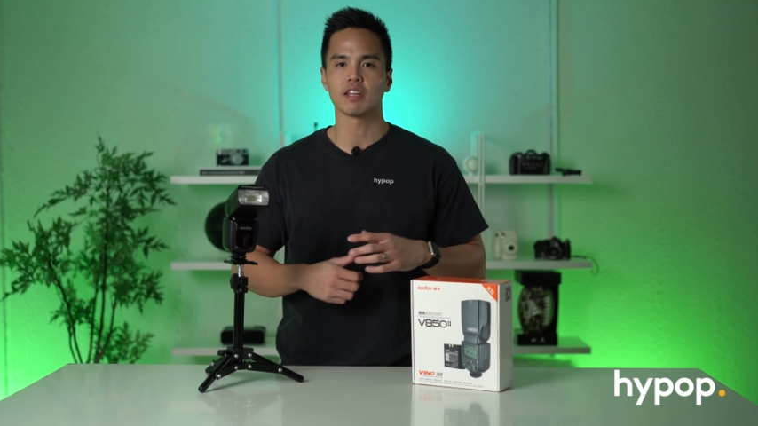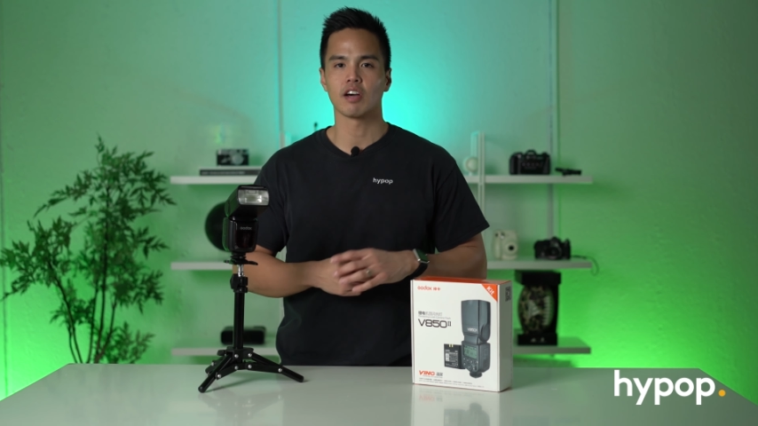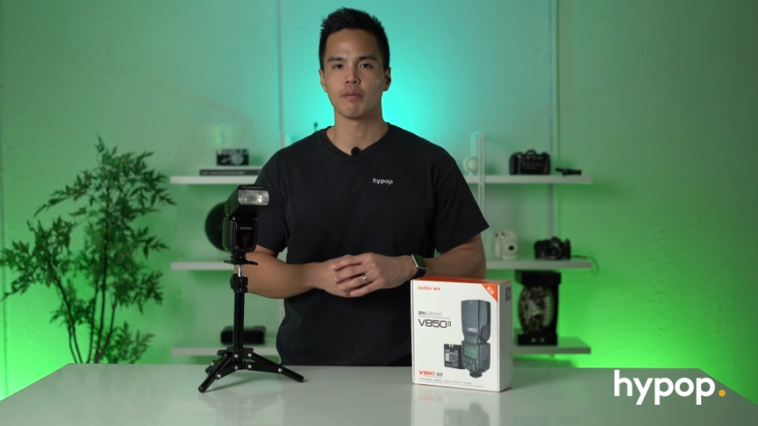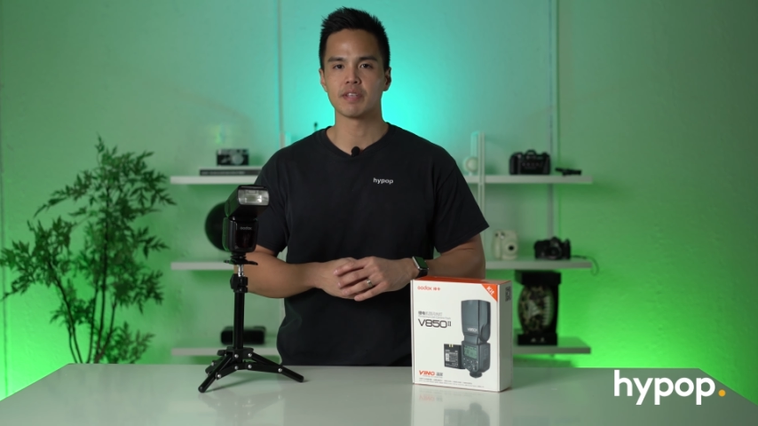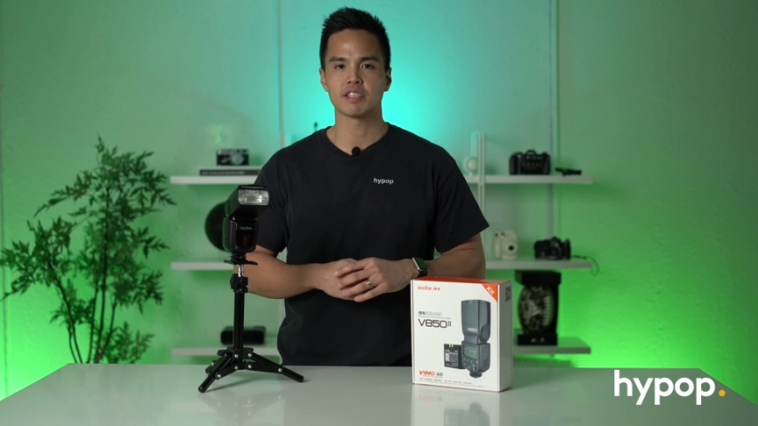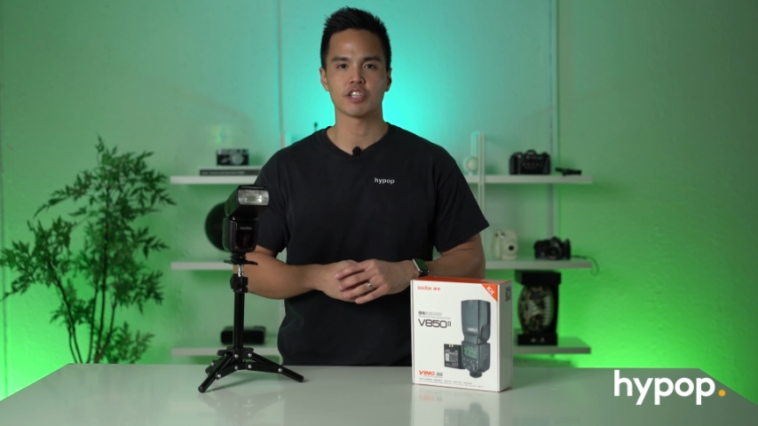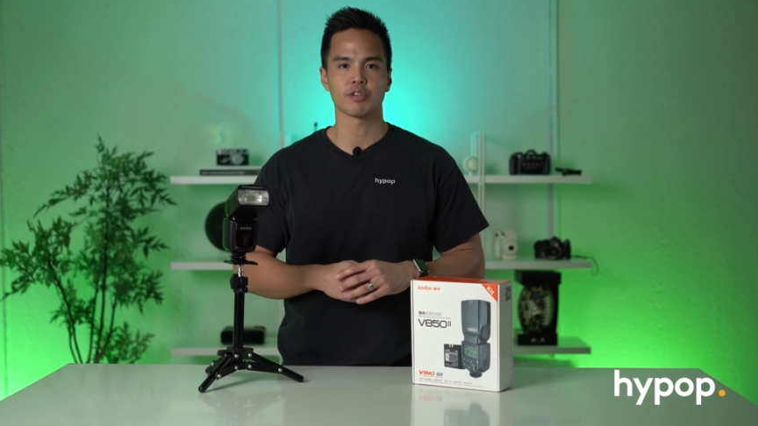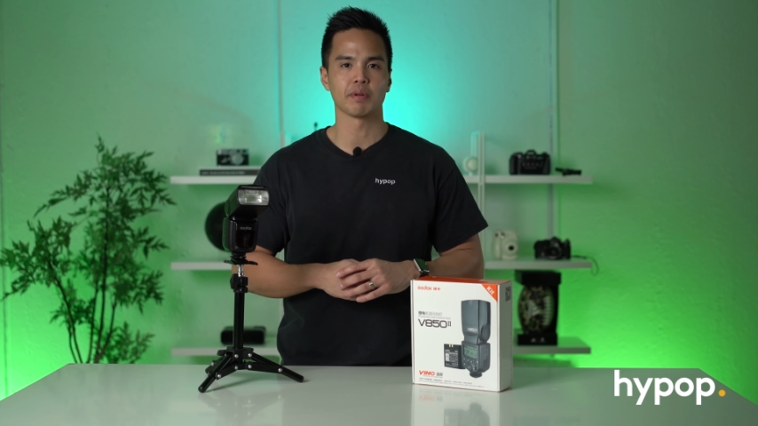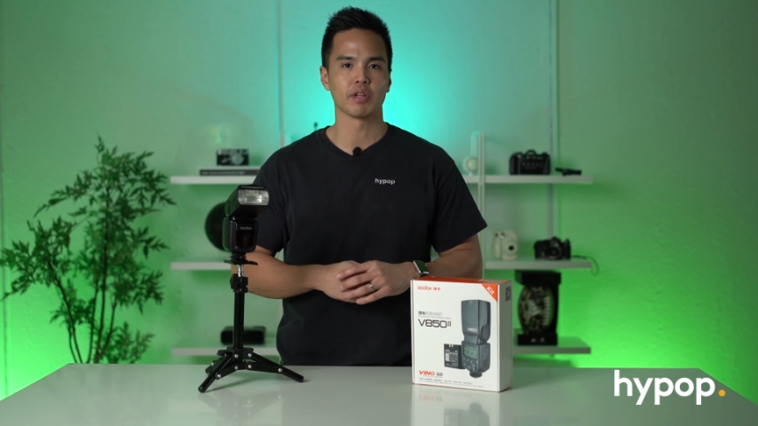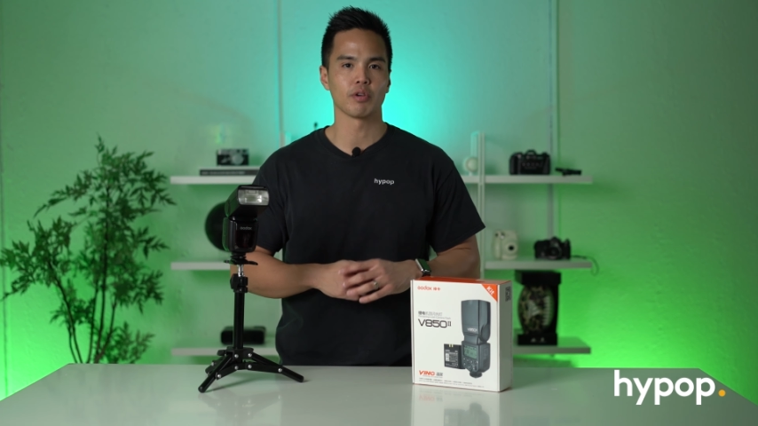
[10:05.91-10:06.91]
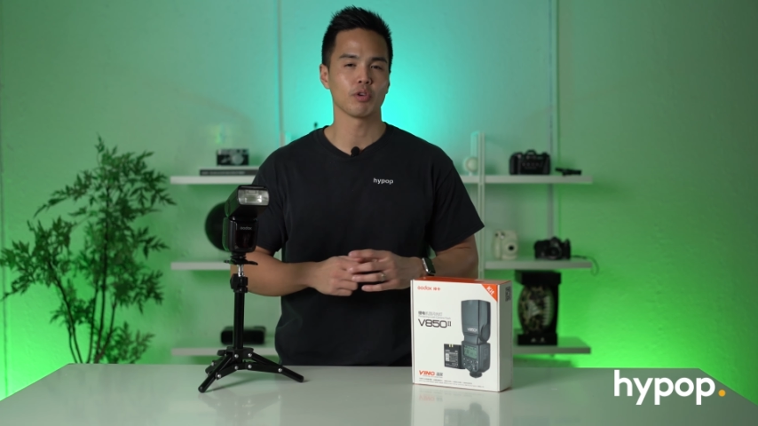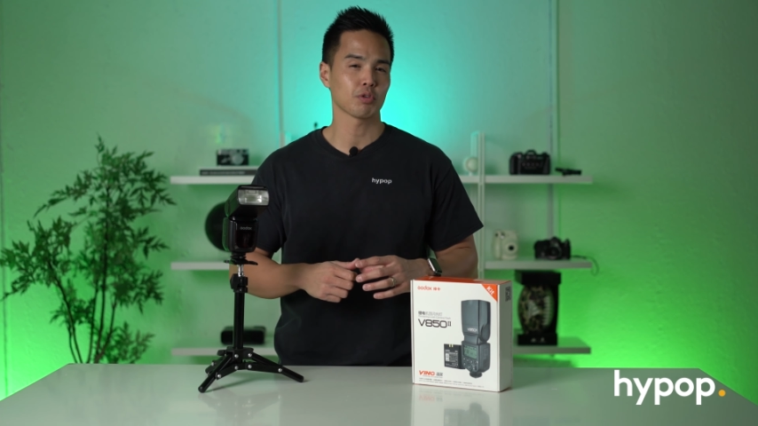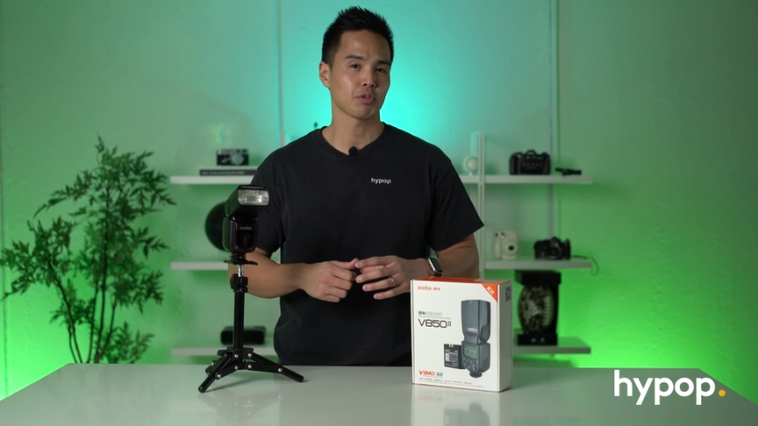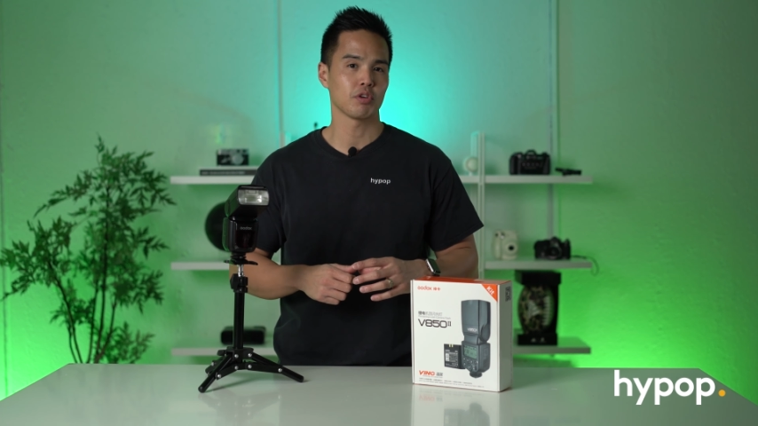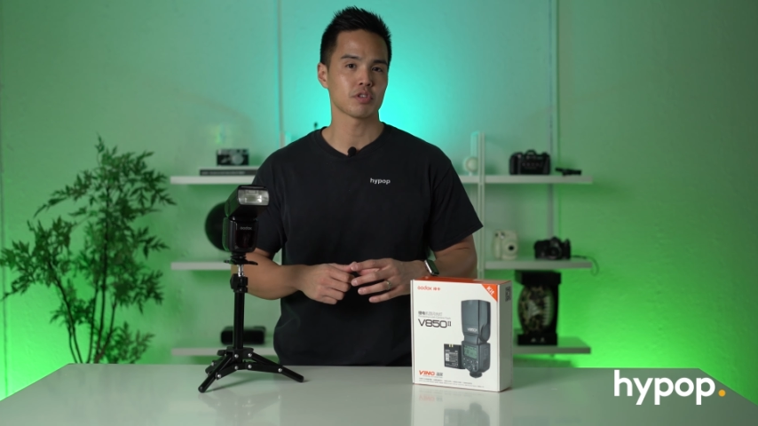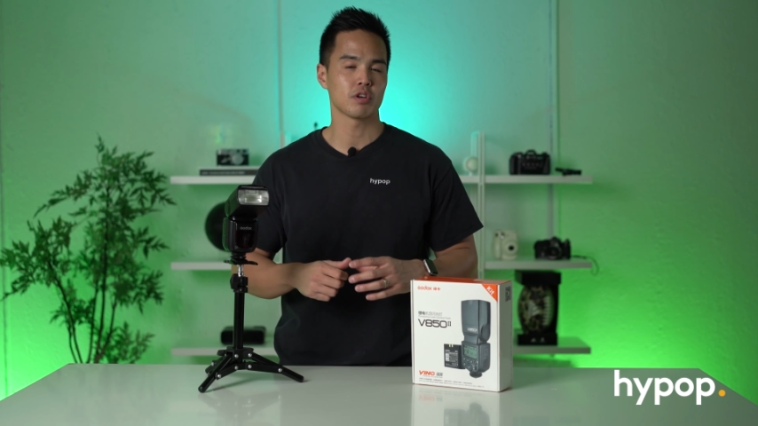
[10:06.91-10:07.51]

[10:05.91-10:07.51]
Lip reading: in the comment section below your thoughts